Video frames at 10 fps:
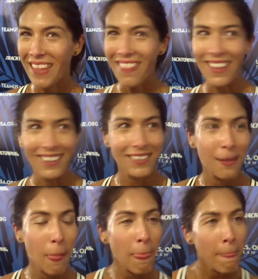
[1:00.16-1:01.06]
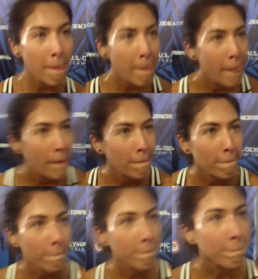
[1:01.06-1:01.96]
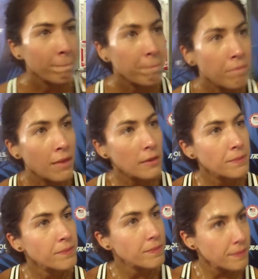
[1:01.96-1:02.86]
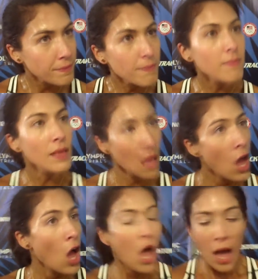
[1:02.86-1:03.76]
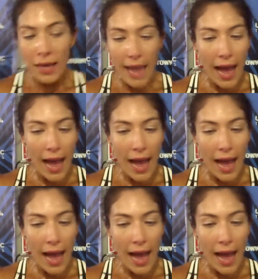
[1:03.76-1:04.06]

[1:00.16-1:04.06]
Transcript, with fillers: what job. Did you say that your race plan was today? I heard you saying it, but I got here a little bit.